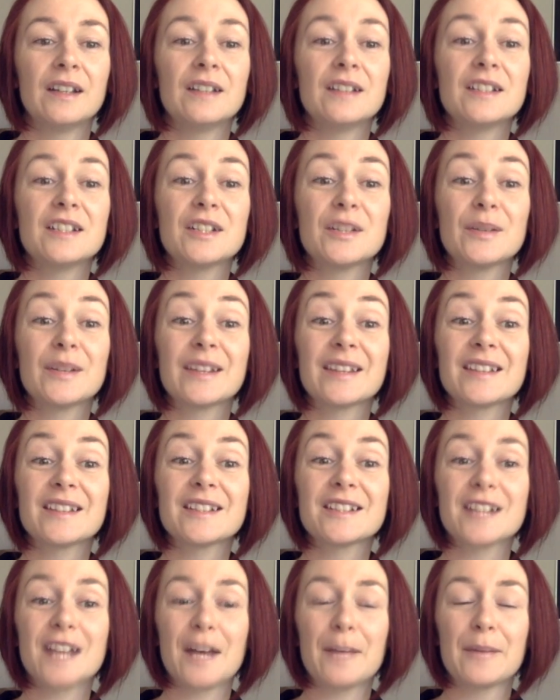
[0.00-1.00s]
Doing this
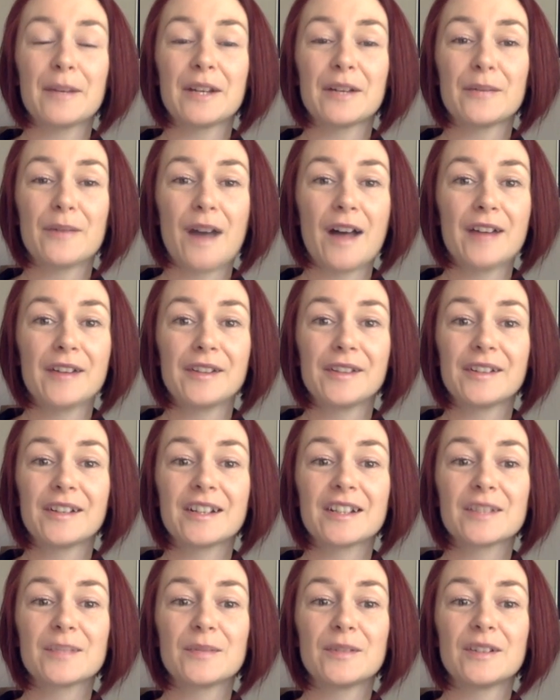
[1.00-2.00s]
tapping while you're
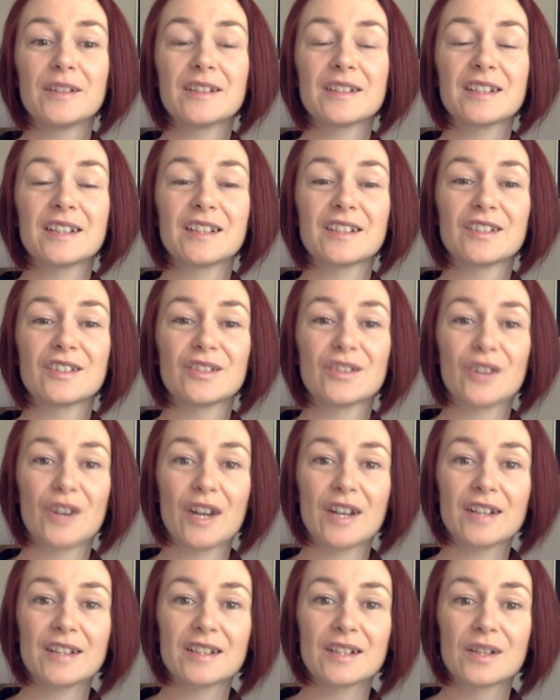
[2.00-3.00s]
experiencing
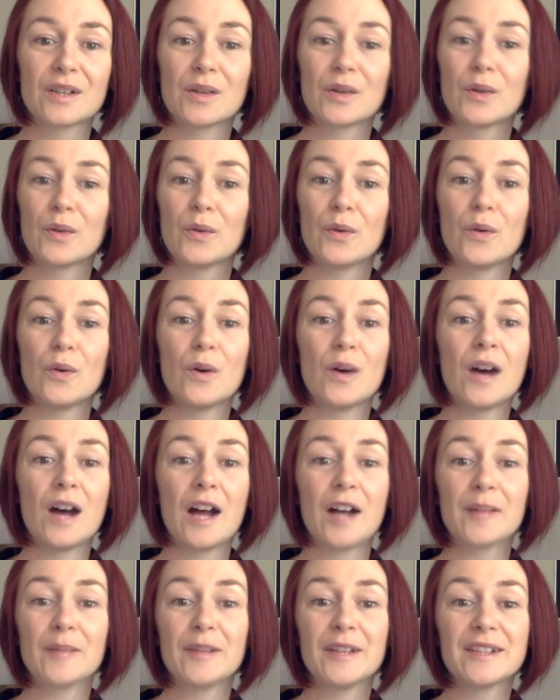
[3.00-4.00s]
stress or
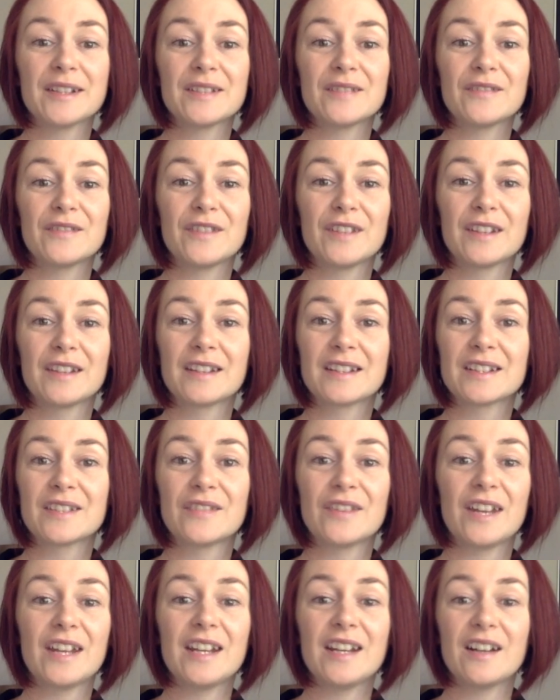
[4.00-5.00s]
unpleasant feelings
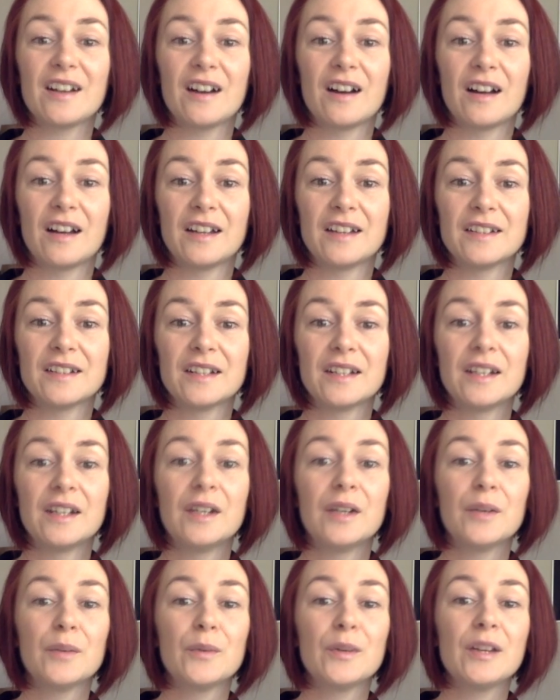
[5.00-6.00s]
of any kind
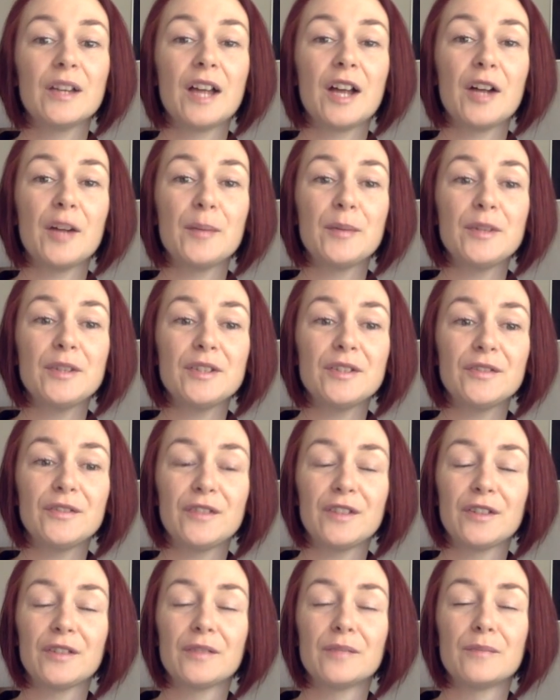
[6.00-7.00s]
will help you to
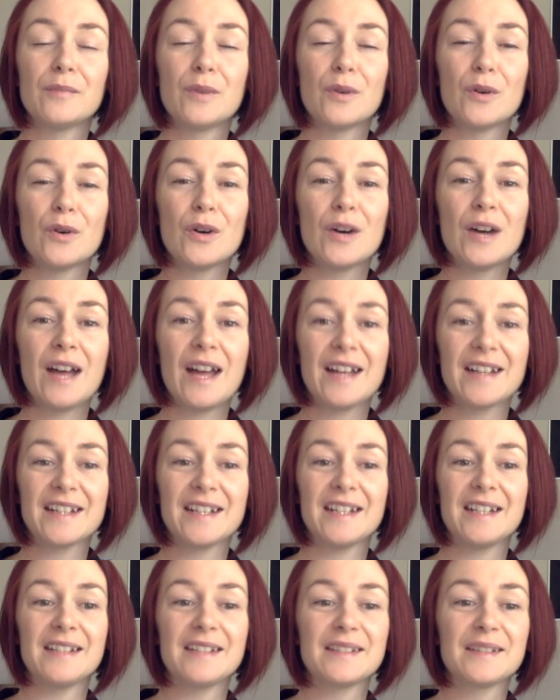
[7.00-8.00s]
feel more at
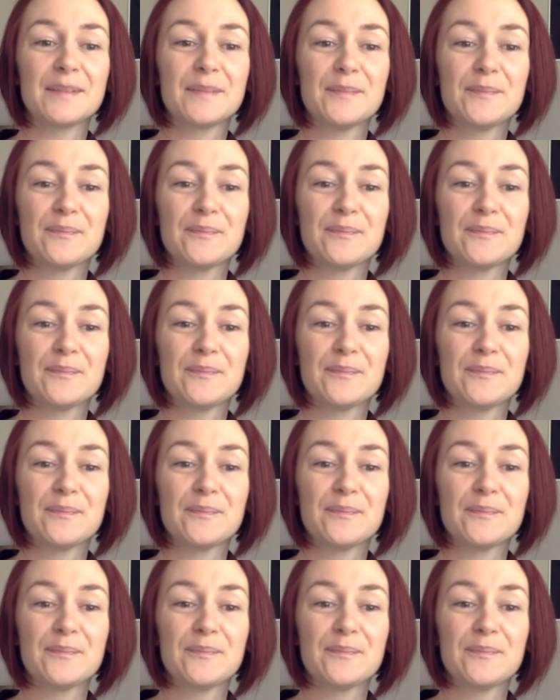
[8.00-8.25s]
ease.